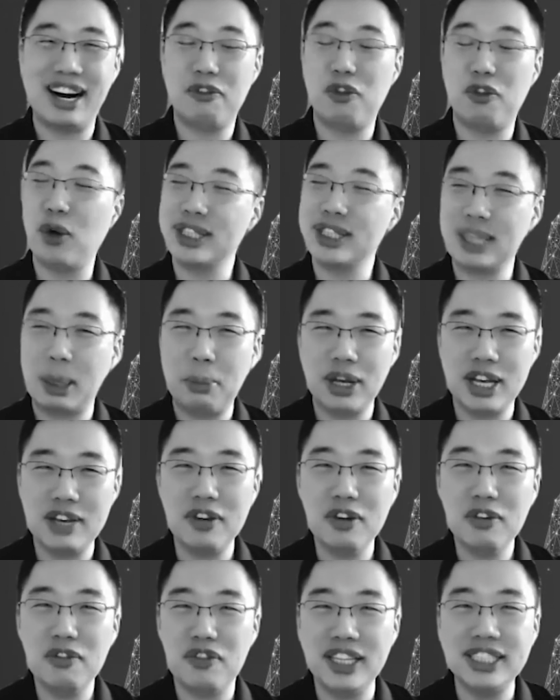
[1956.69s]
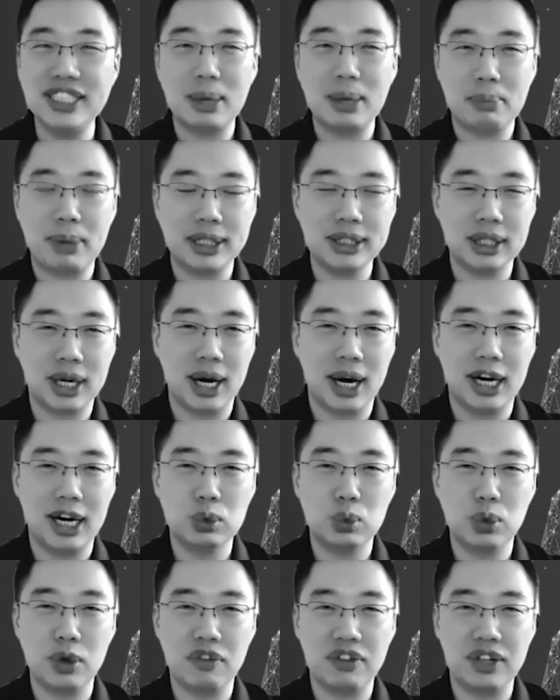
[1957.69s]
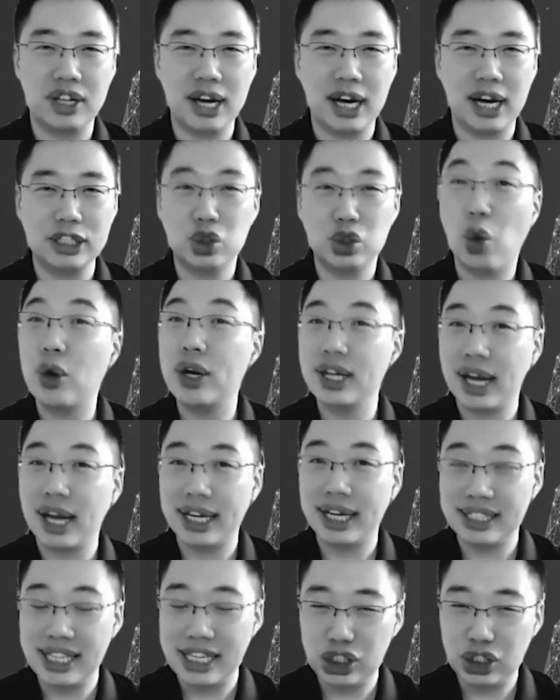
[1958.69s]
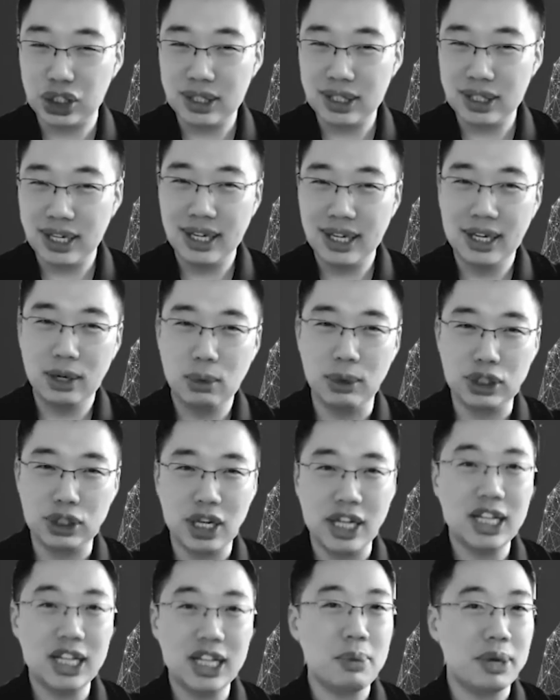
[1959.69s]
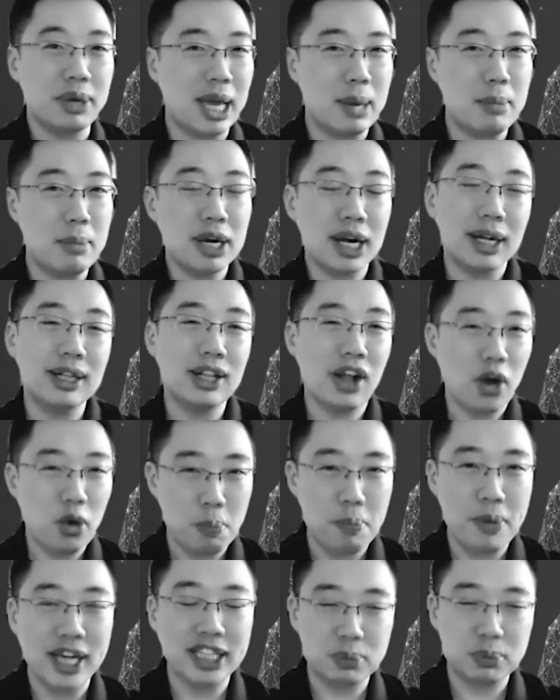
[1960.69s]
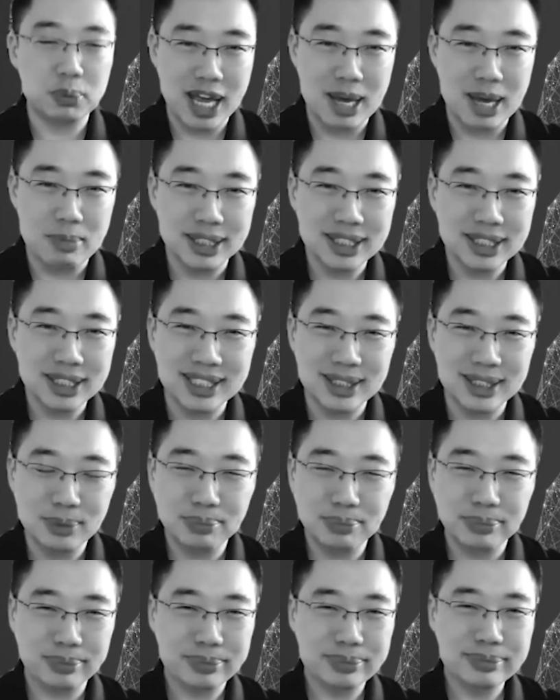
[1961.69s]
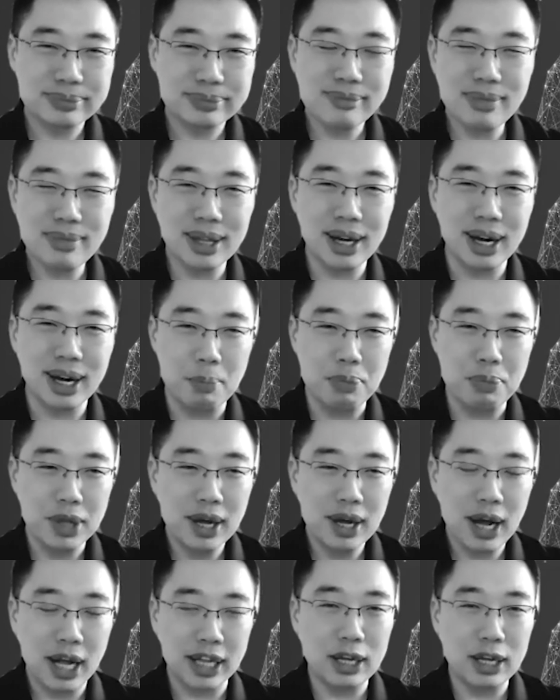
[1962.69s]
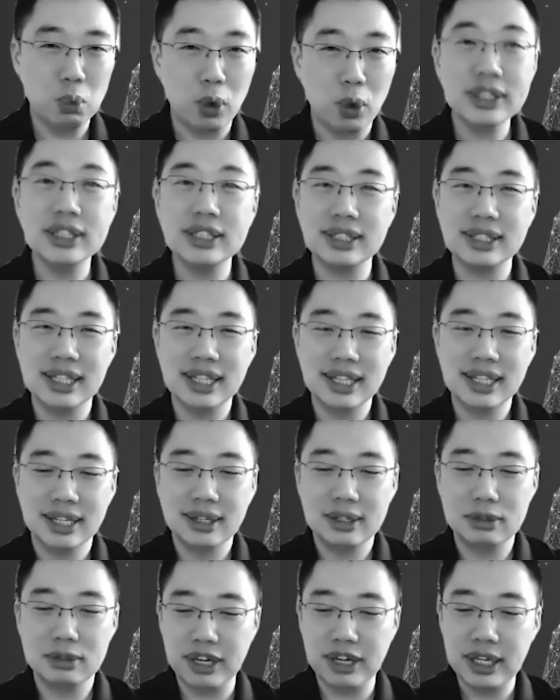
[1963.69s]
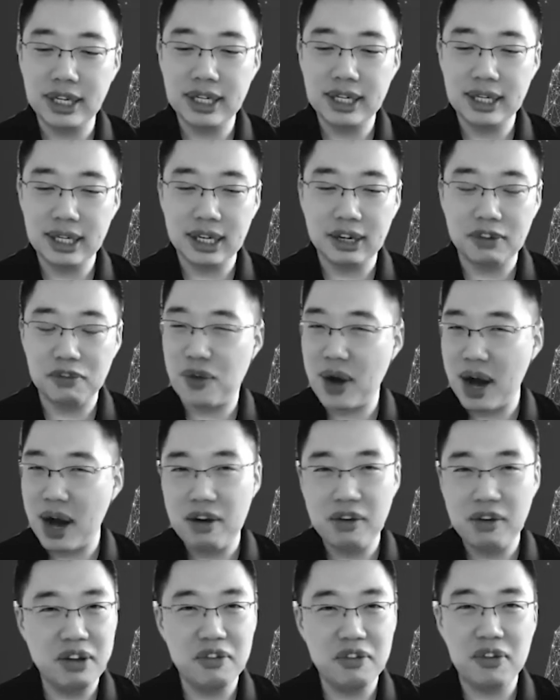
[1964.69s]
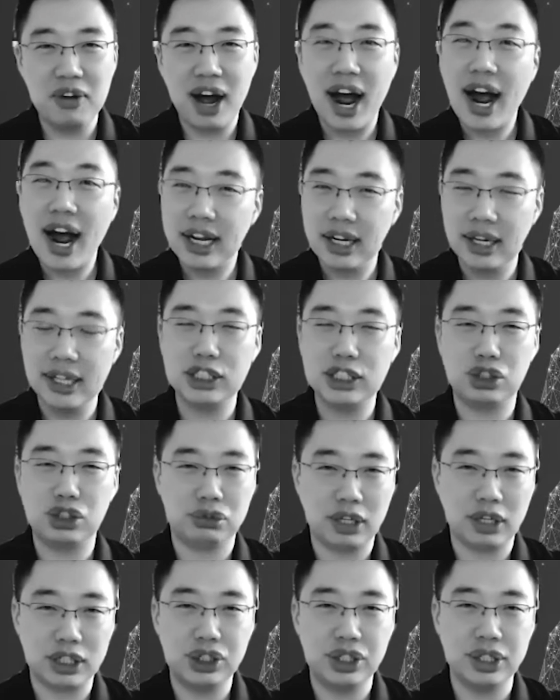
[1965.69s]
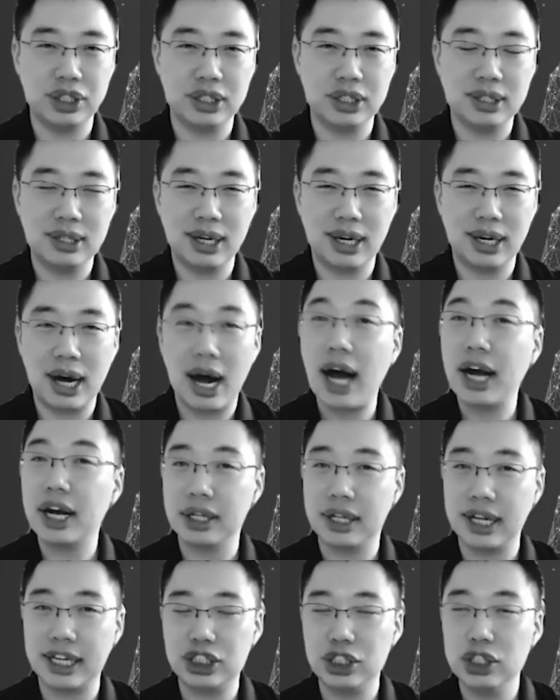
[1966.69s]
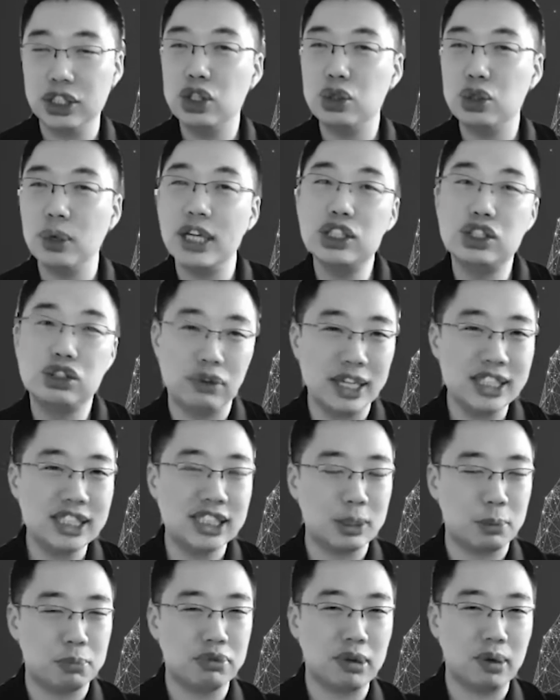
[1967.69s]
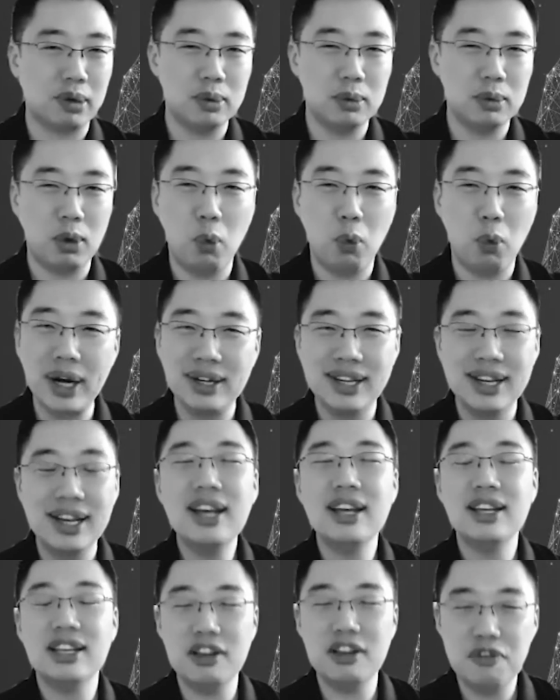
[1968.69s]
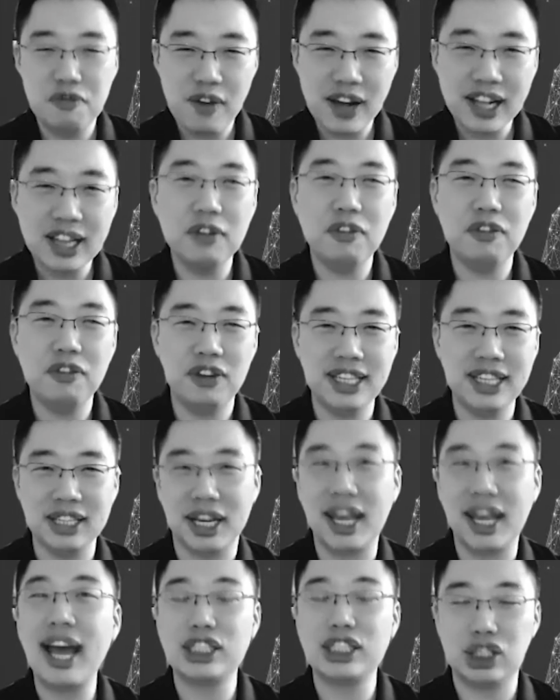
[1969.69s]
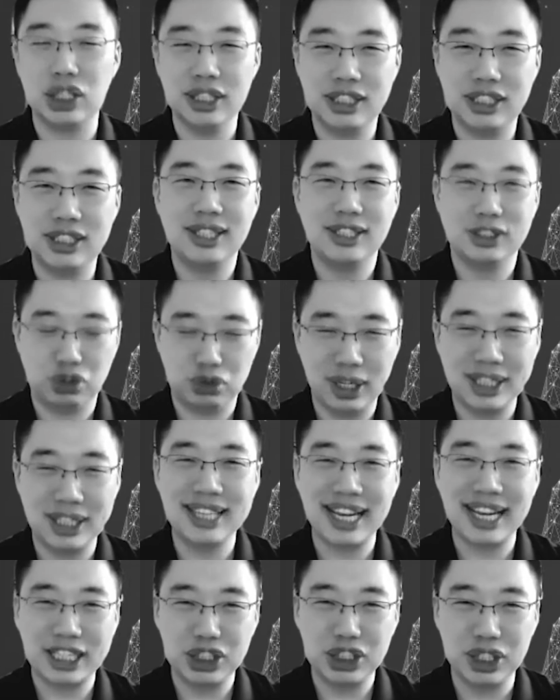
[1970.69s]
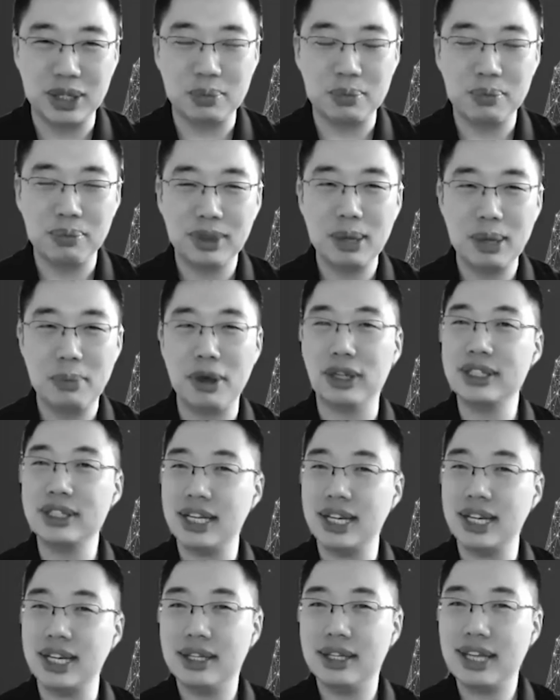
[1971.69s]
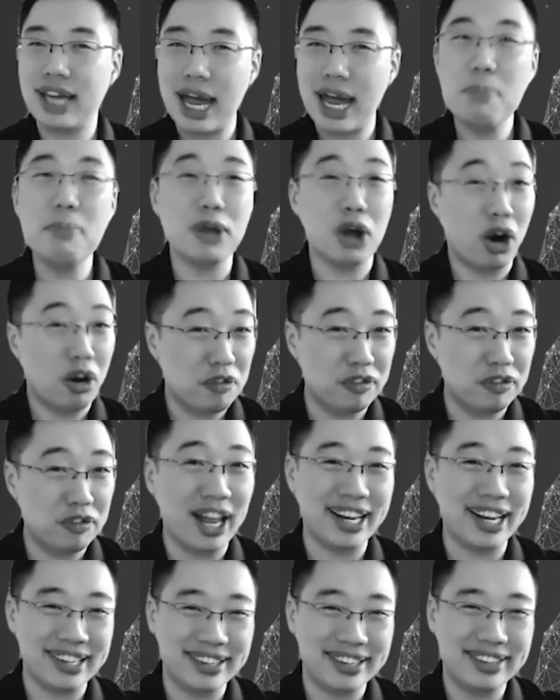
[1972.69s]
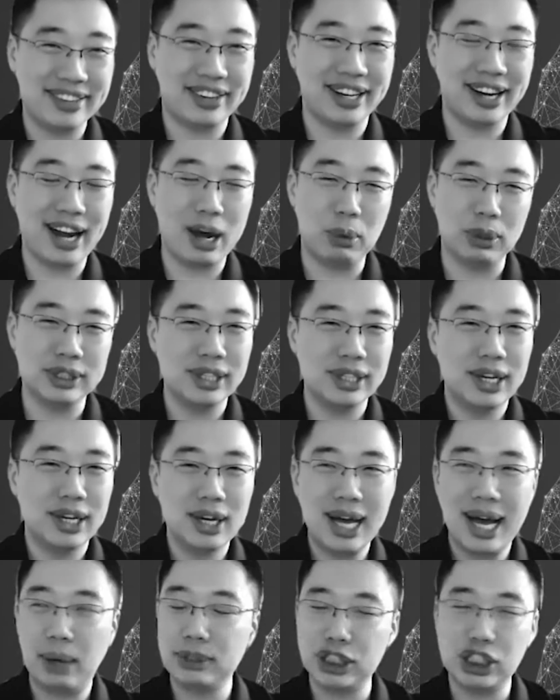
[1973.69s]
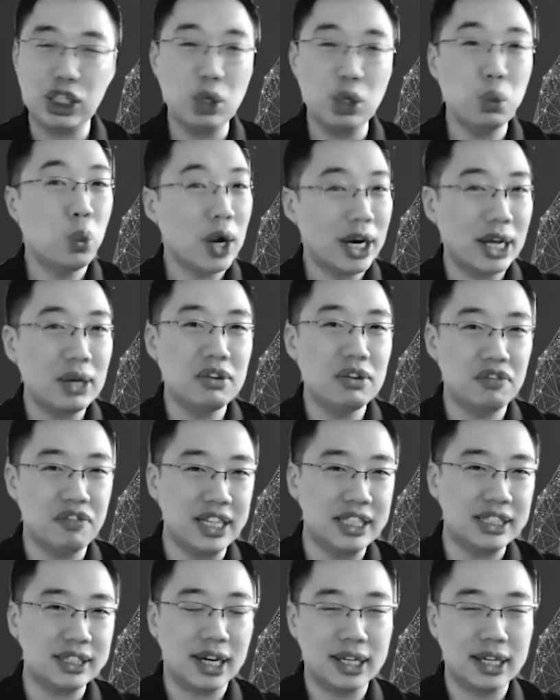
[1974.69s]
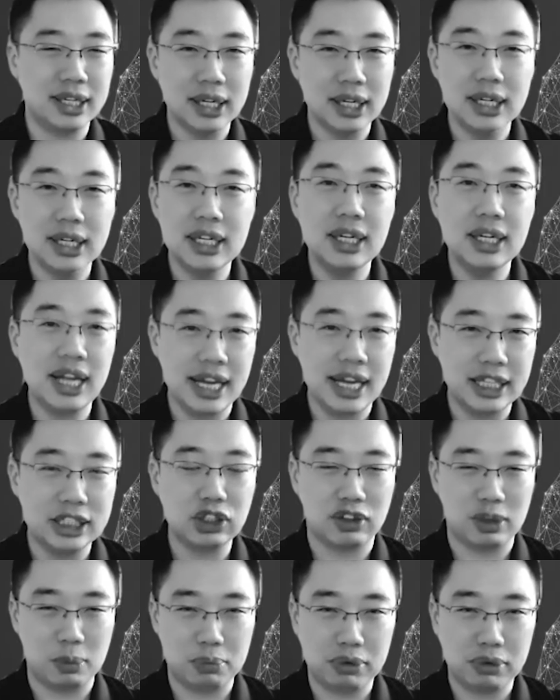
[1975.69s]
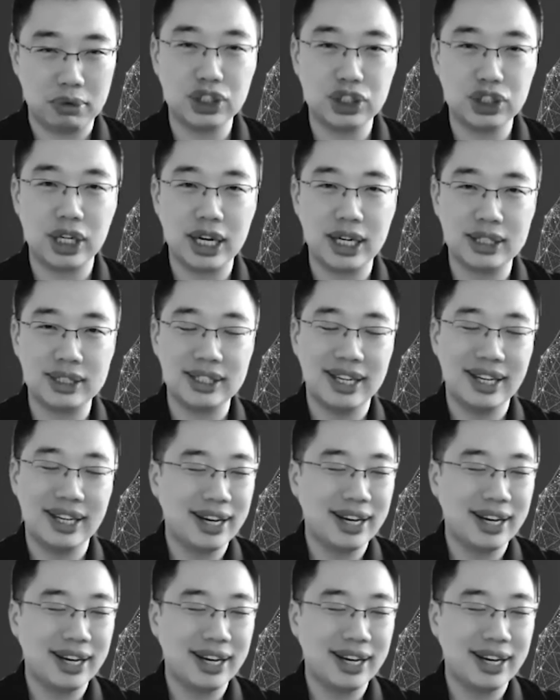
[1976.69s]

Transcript: For example, even with Visa and MasterCard with their tokenization, which later became cloud-based payments, I think was really a very highly structured architecture to address the problem of what effectively is a cashless transaction, because it can be offline, right? I was actually working with Visa in the early days of the project.